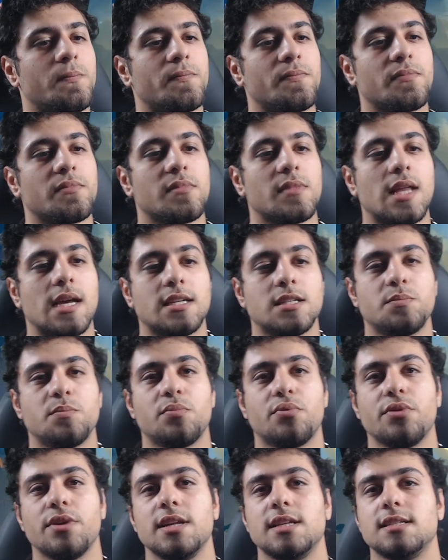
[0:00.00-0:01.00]
That's
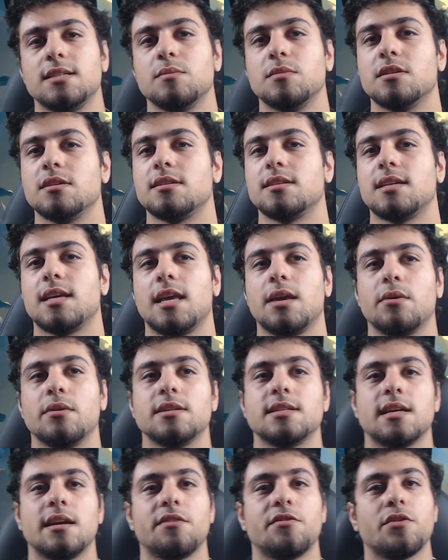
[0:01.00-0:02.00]
pretty similar to Keywords
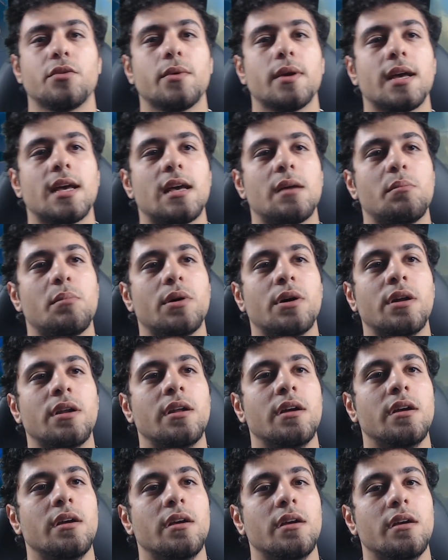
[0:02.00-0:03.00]
Everywhere, but
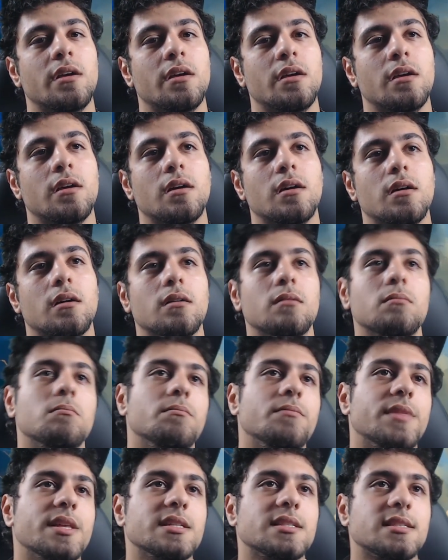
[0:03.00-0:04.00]

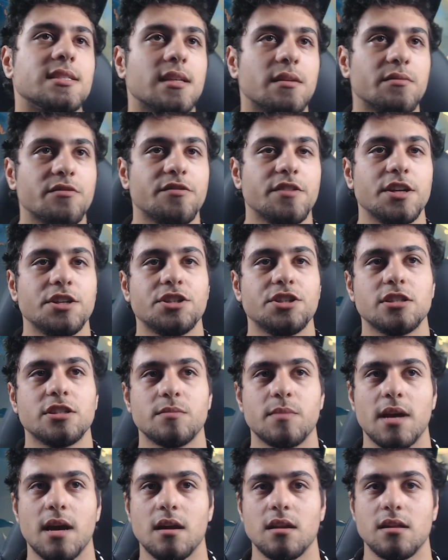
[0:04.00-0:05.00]
there's some features
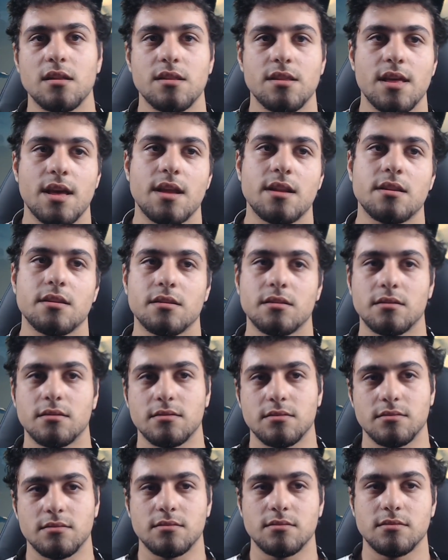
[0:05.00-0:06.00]
about it that
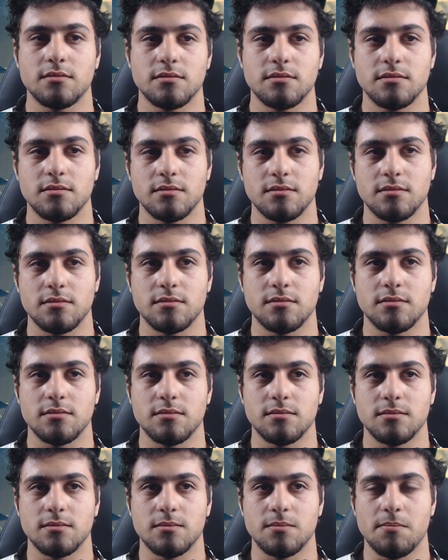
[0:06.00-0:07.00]

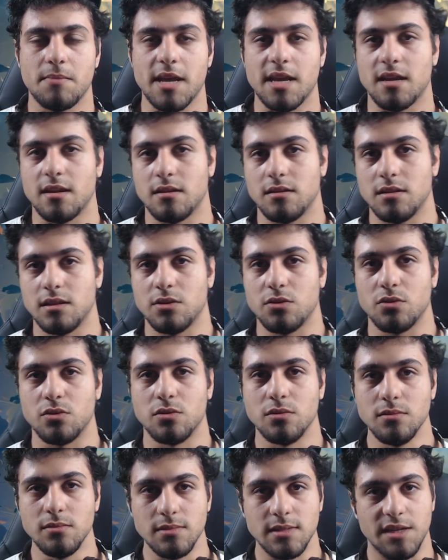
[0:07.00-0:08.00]
make it a little
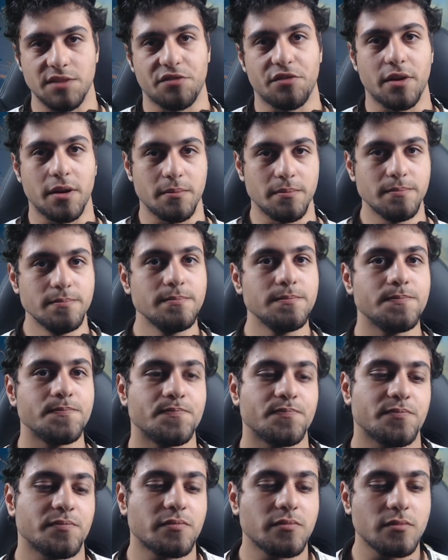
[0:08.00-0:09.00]
different,
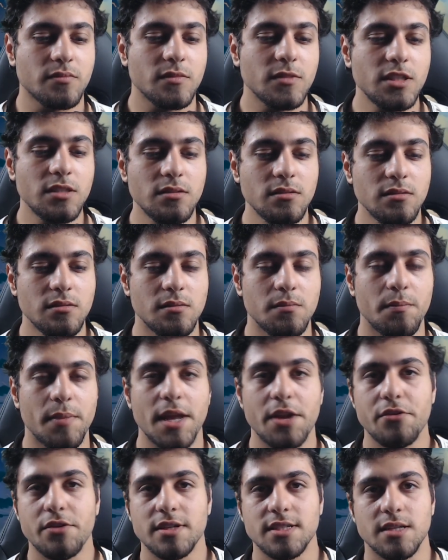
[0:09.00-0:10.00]
better
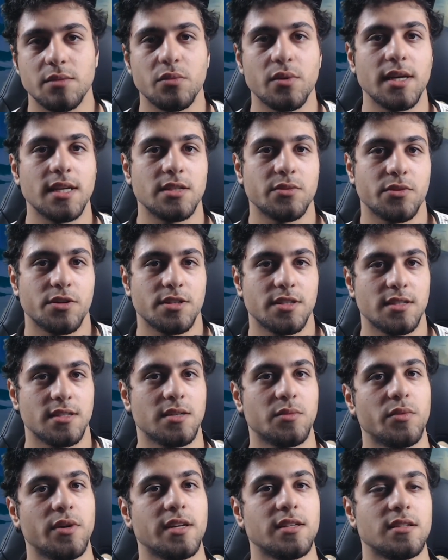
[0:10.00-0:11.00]
in some ways, worse in some
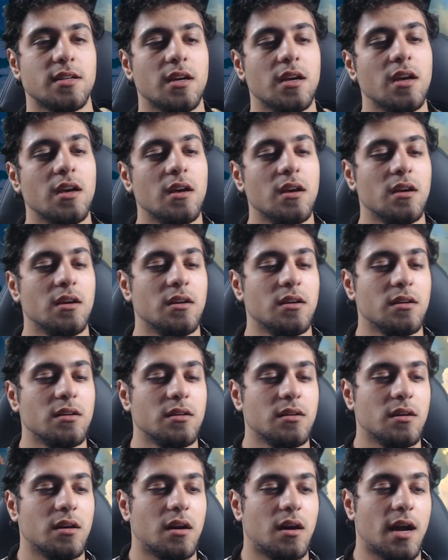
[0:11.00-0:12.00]
ways.
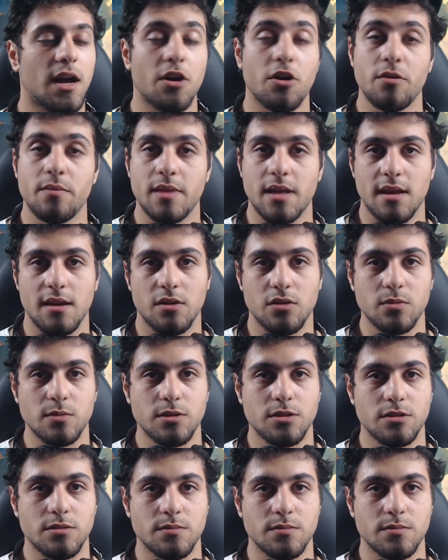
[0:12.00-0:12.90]
I hope that helps.